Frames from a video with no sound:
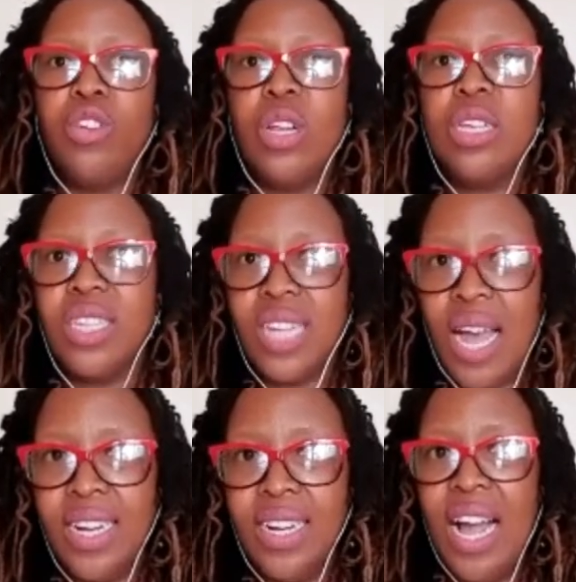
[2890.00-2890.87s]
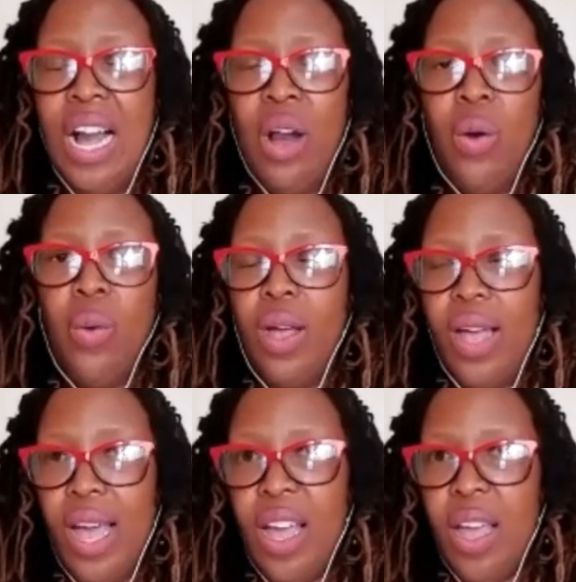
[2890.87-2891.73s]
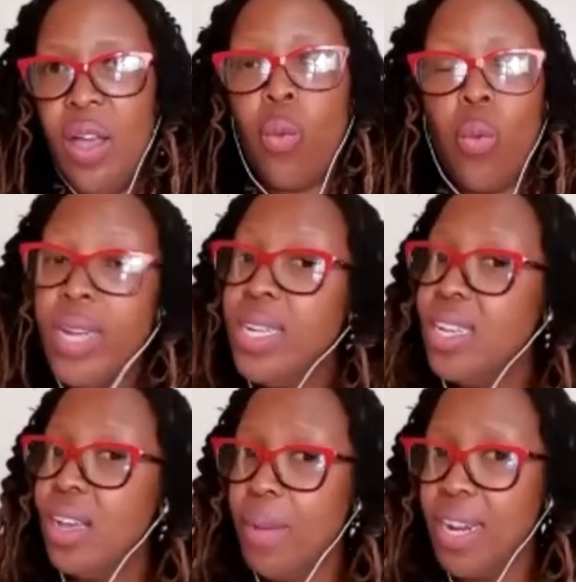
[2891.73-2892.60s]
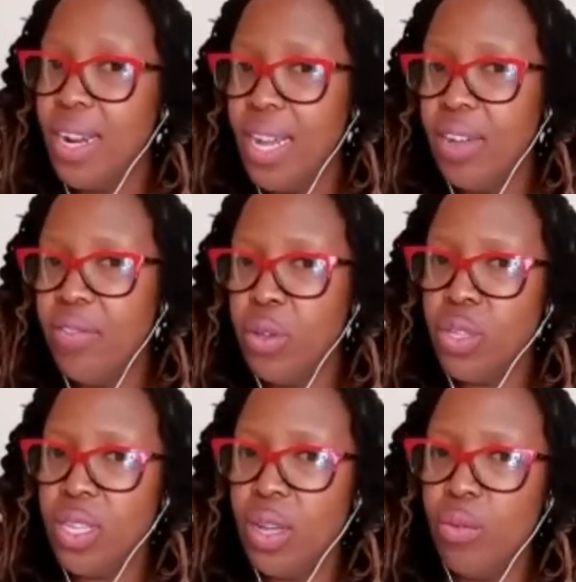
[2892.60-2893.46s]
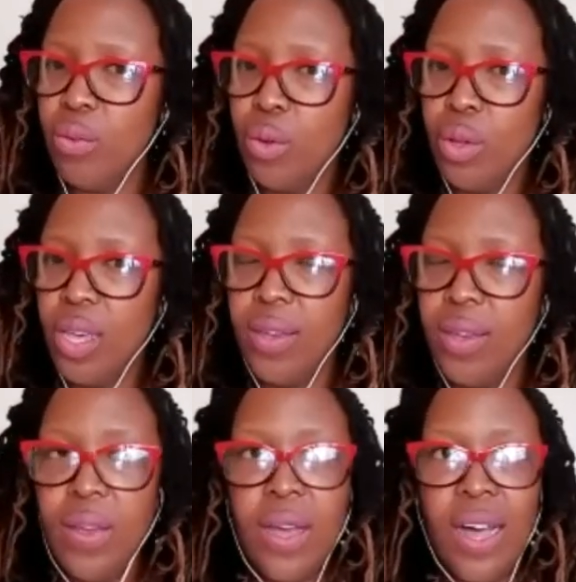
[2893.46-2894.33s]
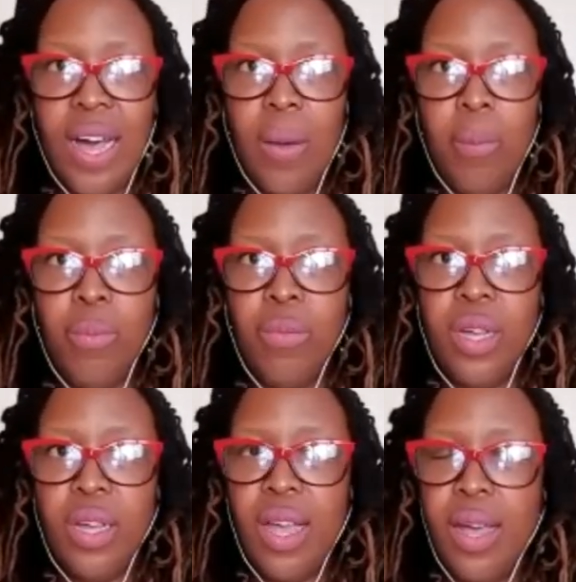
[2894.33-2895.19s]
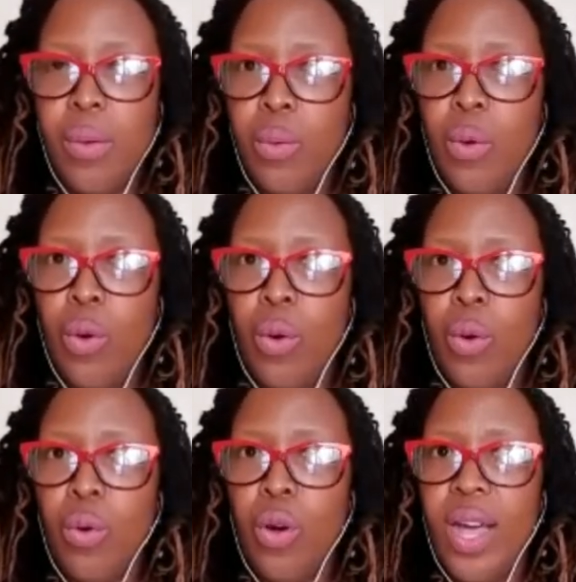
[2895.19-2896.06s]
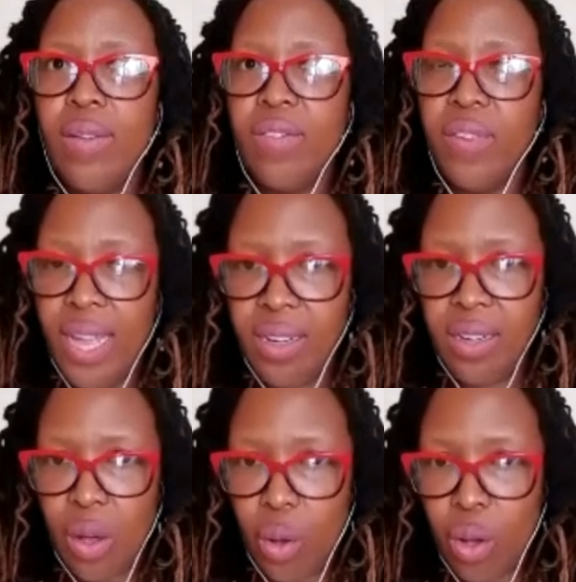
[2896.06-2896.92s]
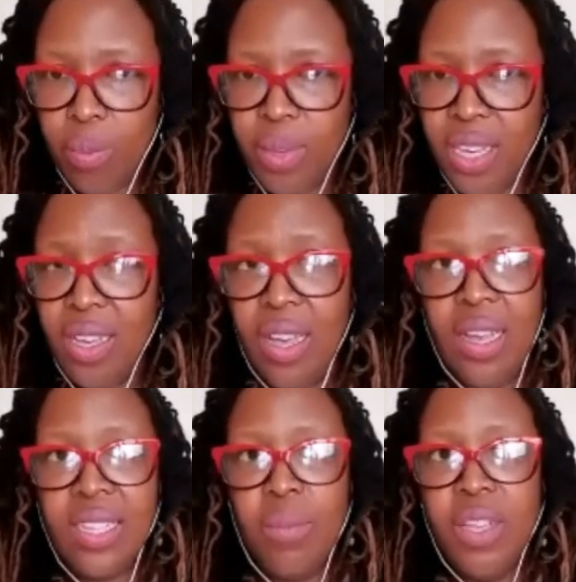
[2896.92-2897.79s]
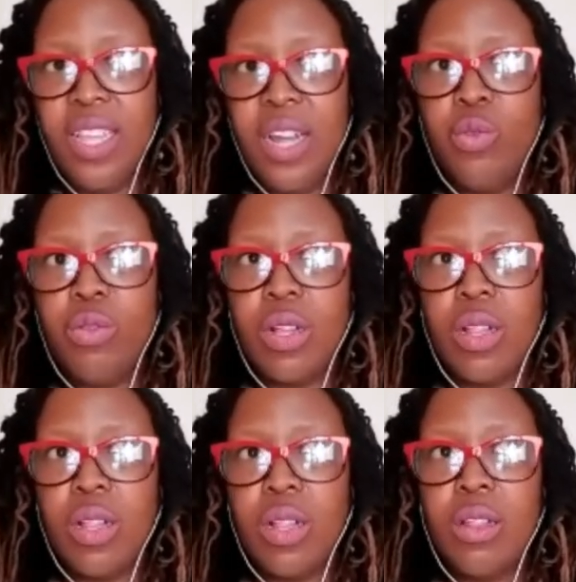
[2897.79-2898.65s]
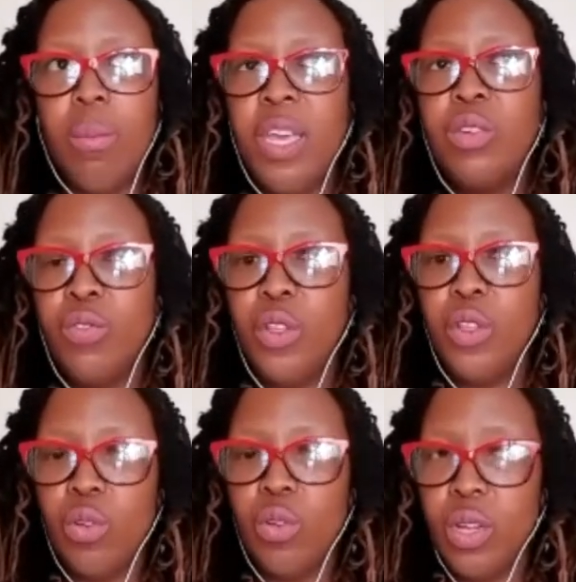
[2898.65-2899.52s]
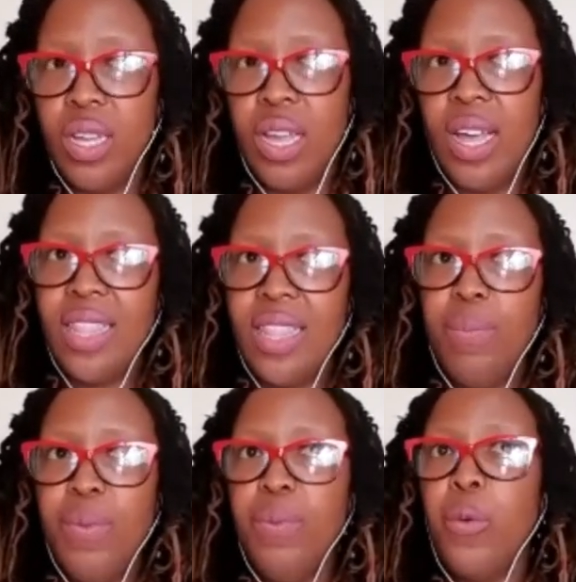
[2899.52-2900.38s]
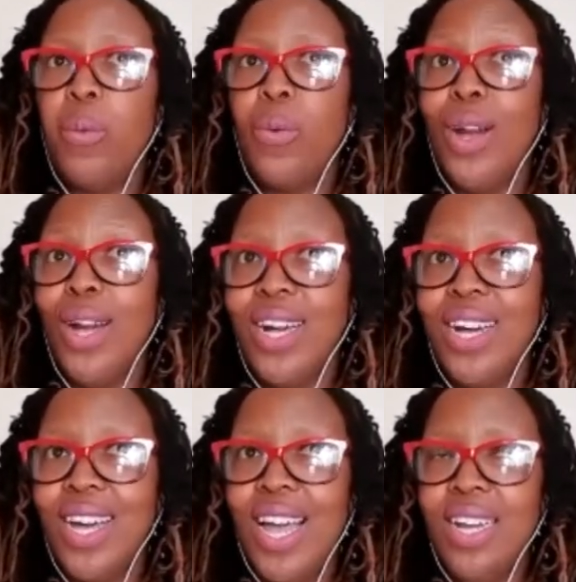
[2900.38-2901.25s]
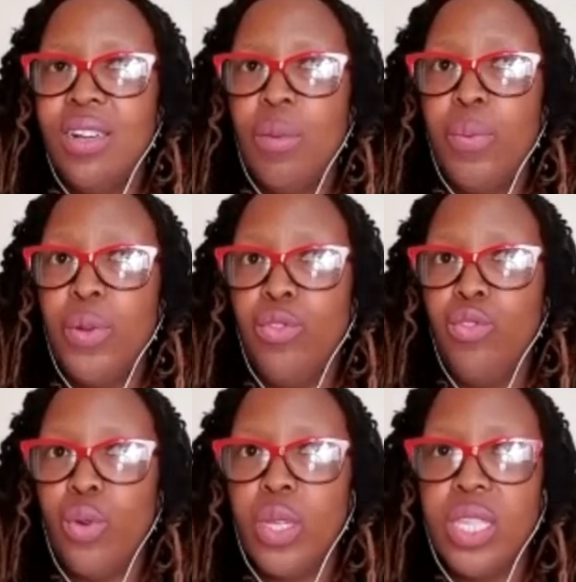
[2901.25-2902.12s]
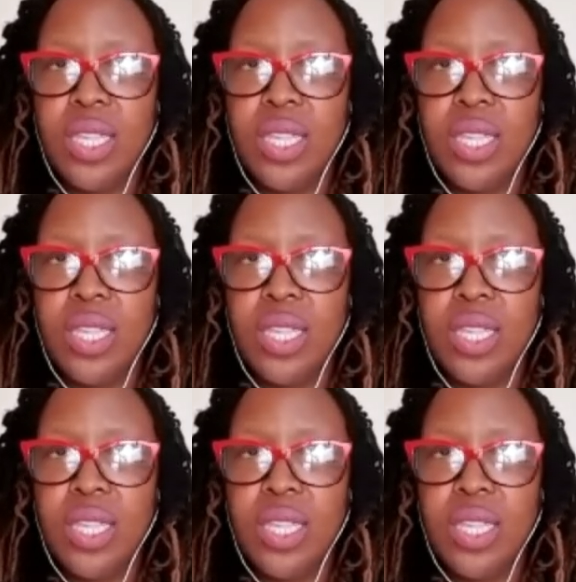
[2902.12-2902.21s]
start now wanting a better life for yourself. Okay. Go and find a hobby, something that will make you feel good. Other people work and produce